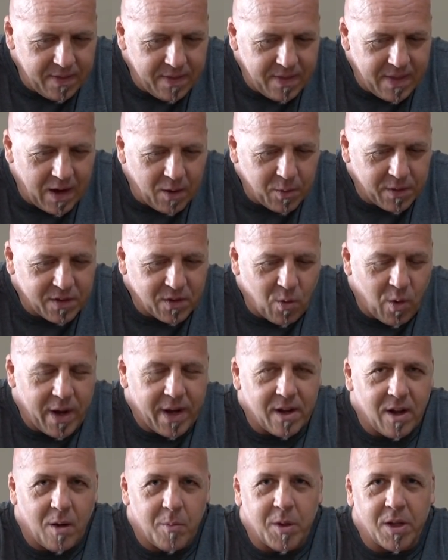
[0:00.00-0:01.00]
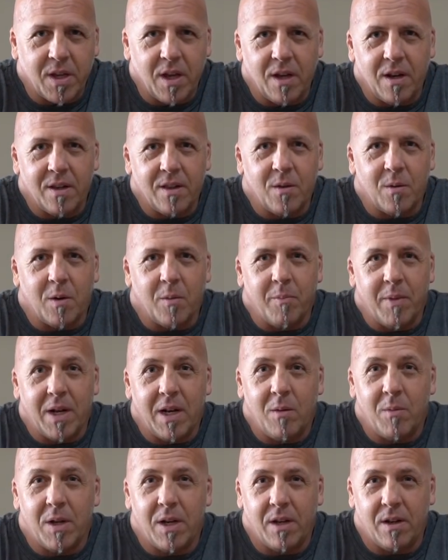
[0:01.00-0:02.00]
That was quite complicated. There were
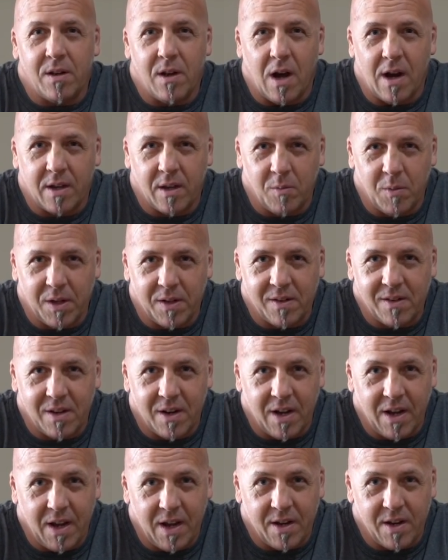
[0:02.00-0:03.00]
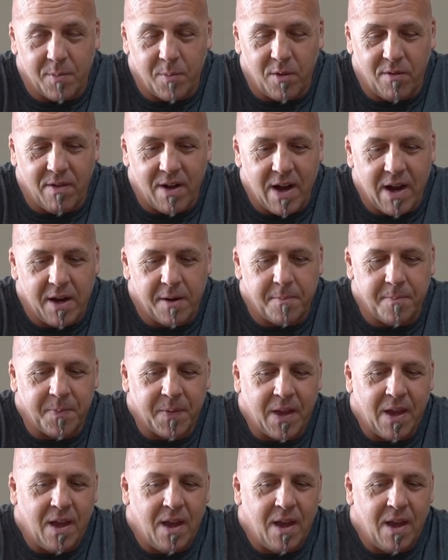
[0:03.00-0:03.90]
many, many documents that I had to provide.